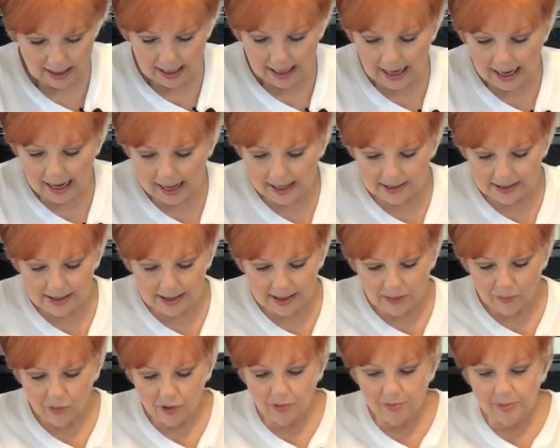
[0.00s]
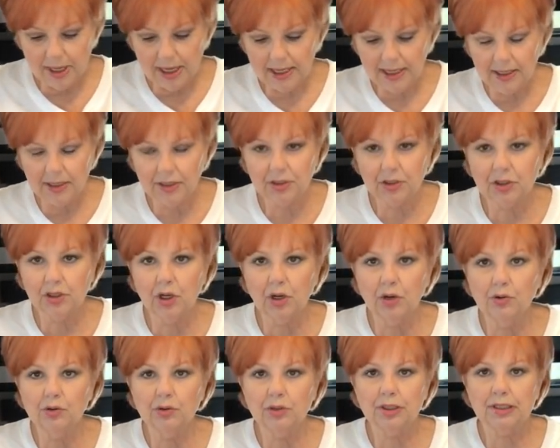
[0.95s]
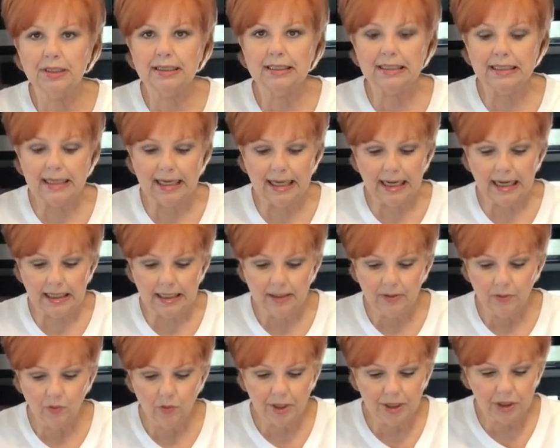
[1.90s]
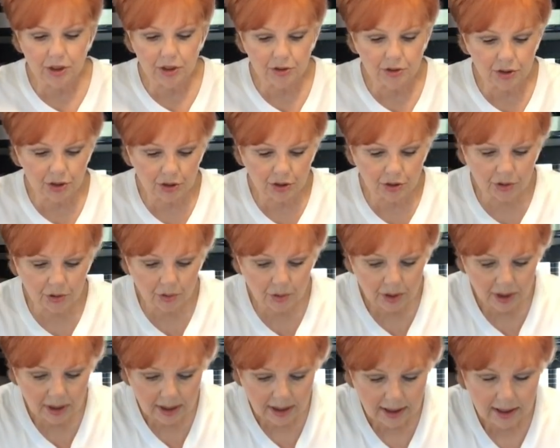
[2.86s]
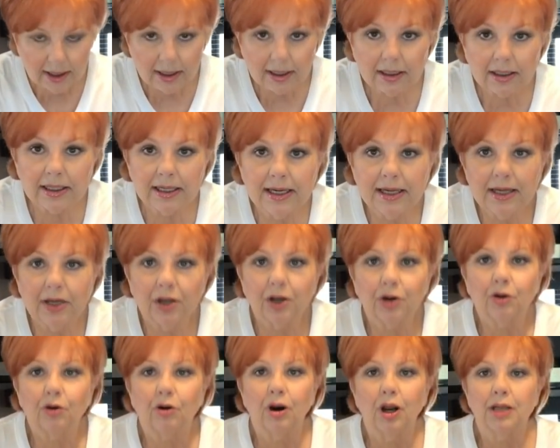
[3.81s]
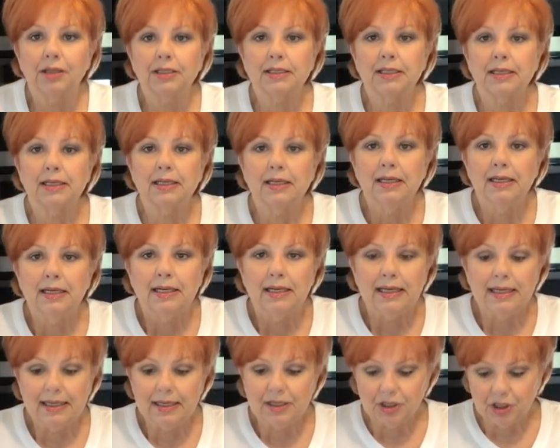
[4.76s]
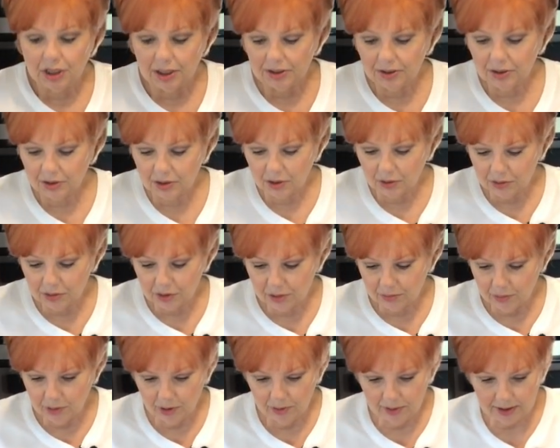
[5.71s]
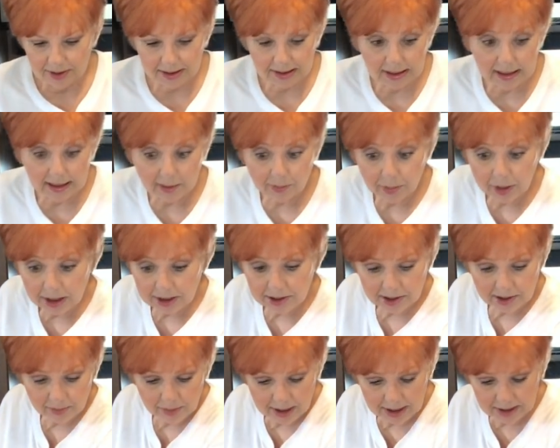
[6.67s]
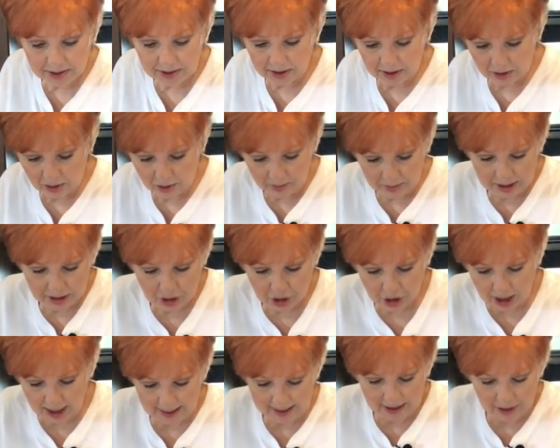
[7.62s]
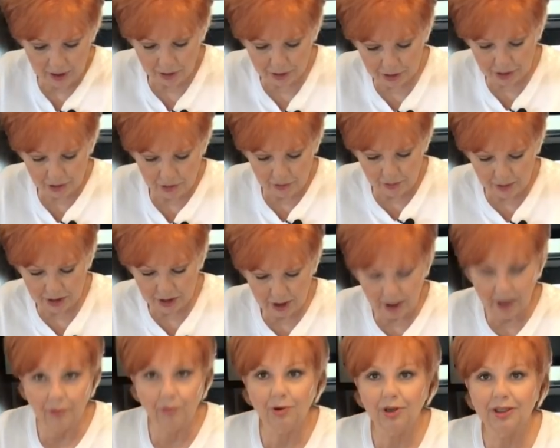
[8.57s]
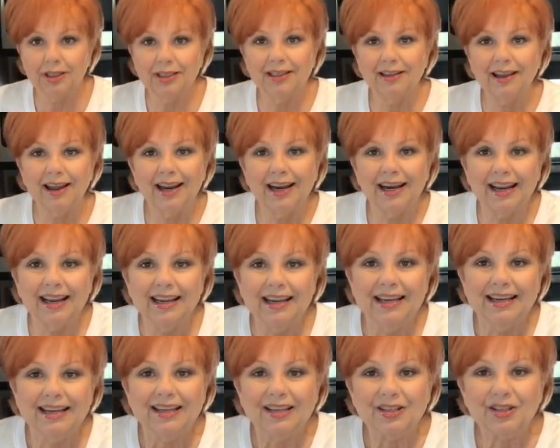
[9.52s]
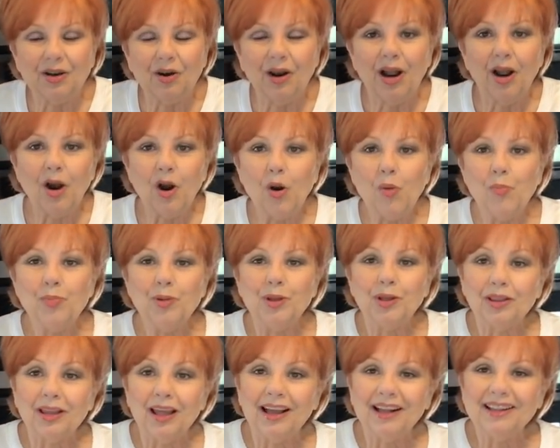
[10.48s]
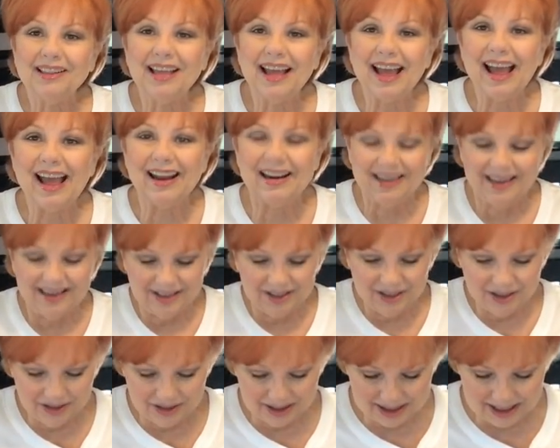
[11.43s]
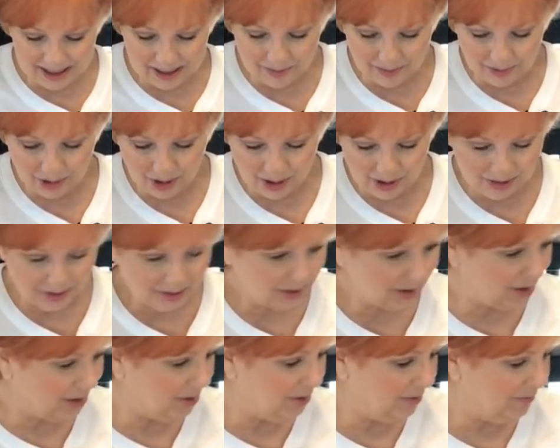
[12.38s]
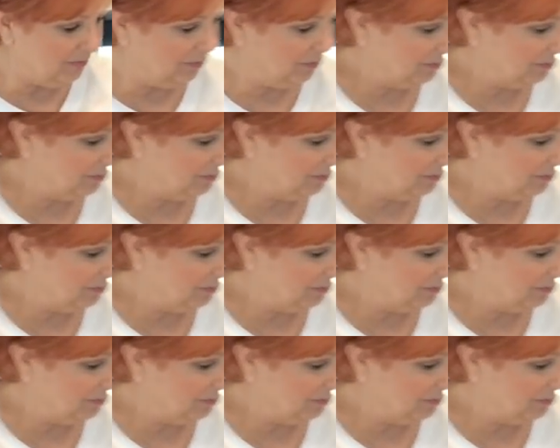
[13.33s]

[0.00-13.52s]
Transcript: And it will make it so slick when you do clean across it. It's just so smooth and slick. Plus it makes it a little bit shinier too, which I really like. So I hope you like that little tip also.